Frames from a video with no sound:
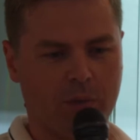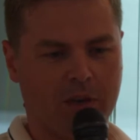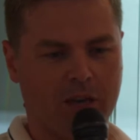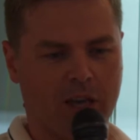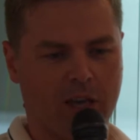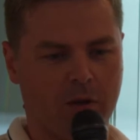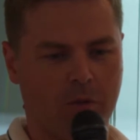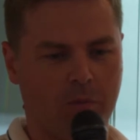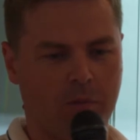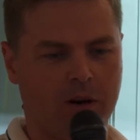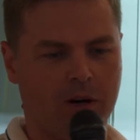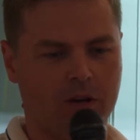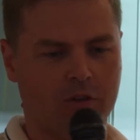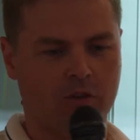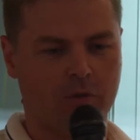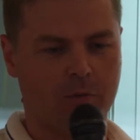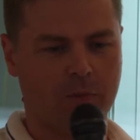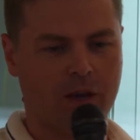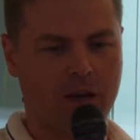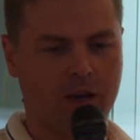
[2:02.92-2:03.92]
became part of
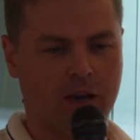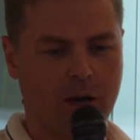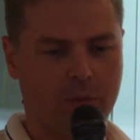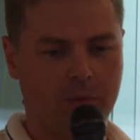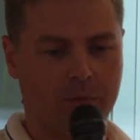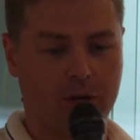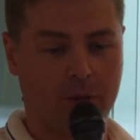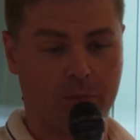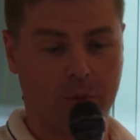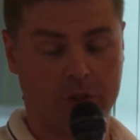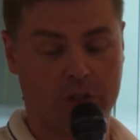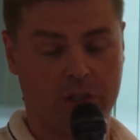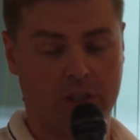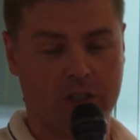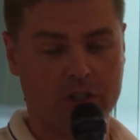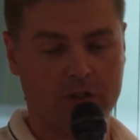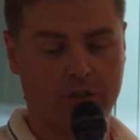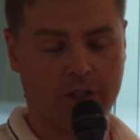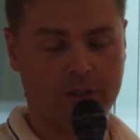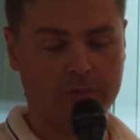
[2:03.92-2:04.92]
a big company,
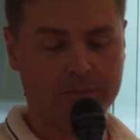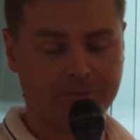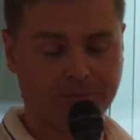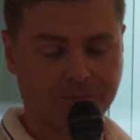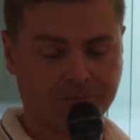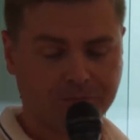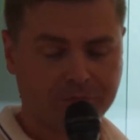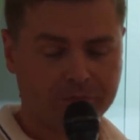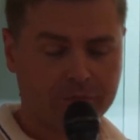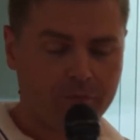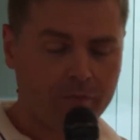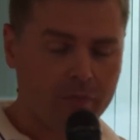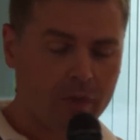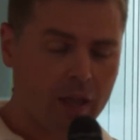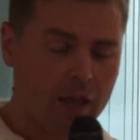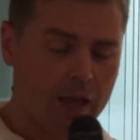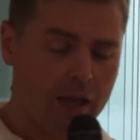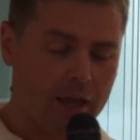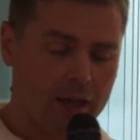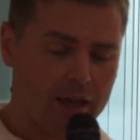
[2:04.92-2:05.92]
Postindustria.
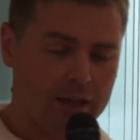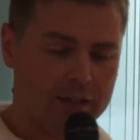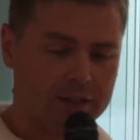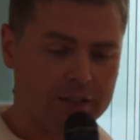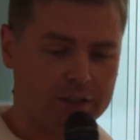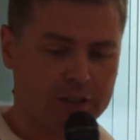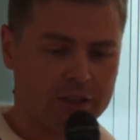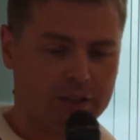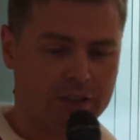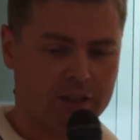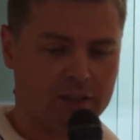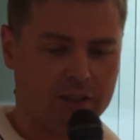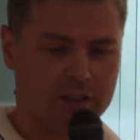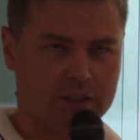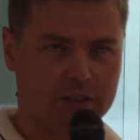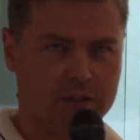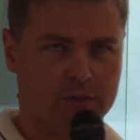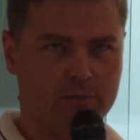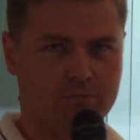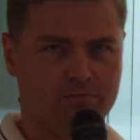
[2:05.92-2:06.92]
And
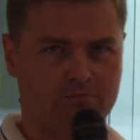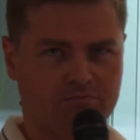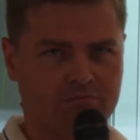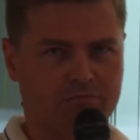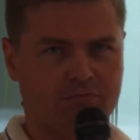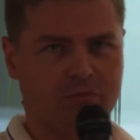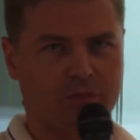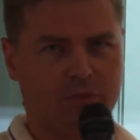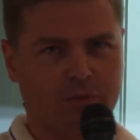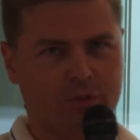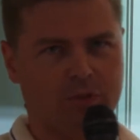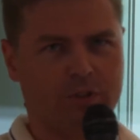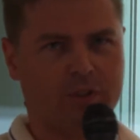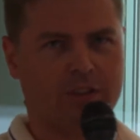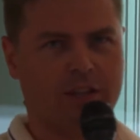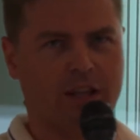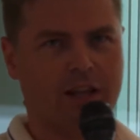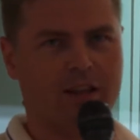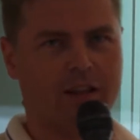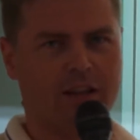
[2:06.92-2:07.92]

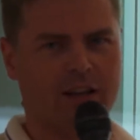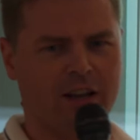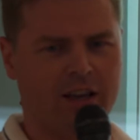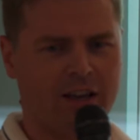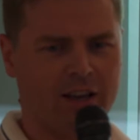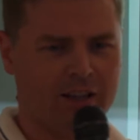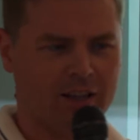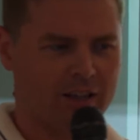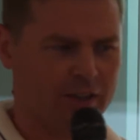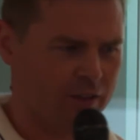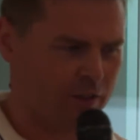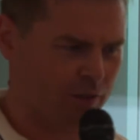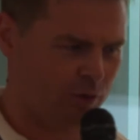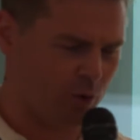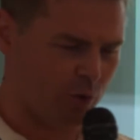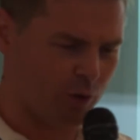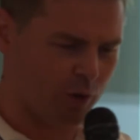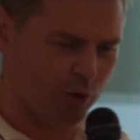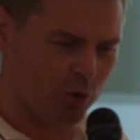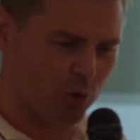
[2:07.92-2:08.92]
then I had a
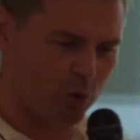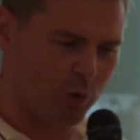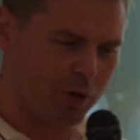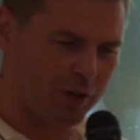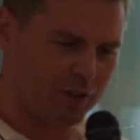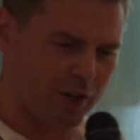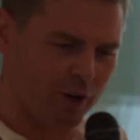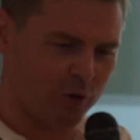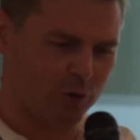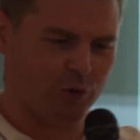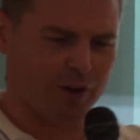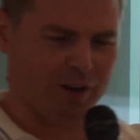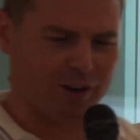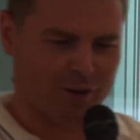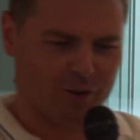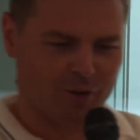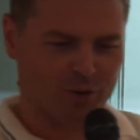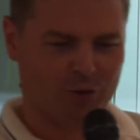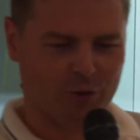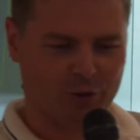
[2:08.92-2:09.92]
quick downgrade
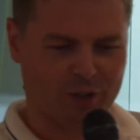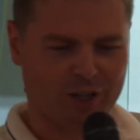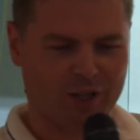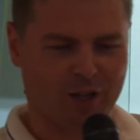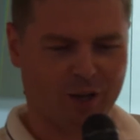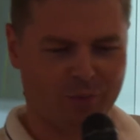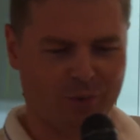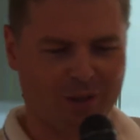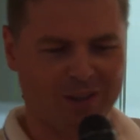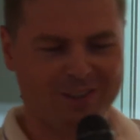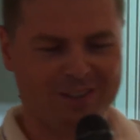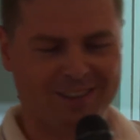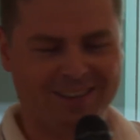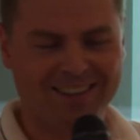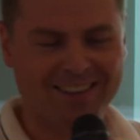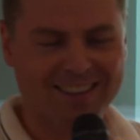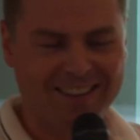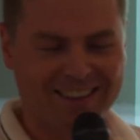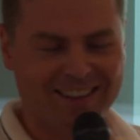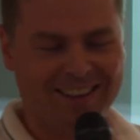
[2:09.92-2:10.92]
for technical manager,
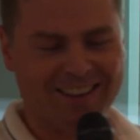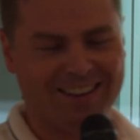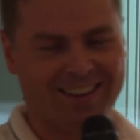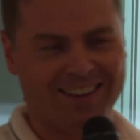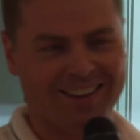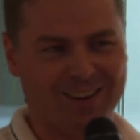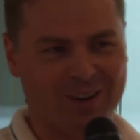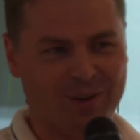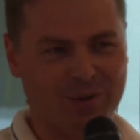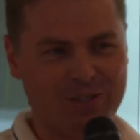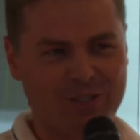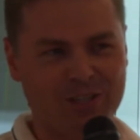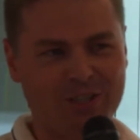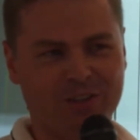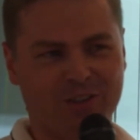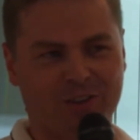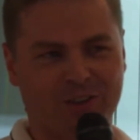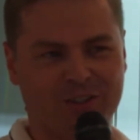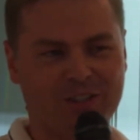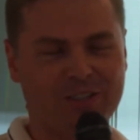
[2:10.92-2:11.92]
which
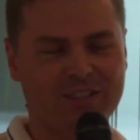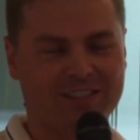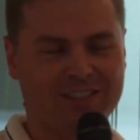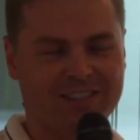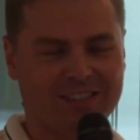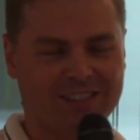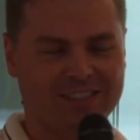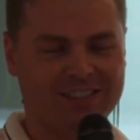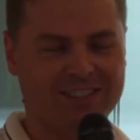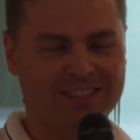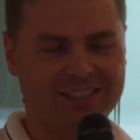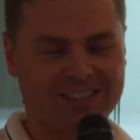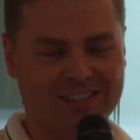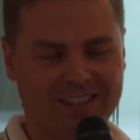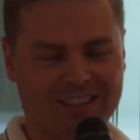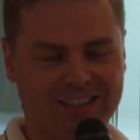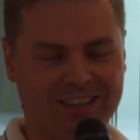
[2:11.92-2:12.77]
didn't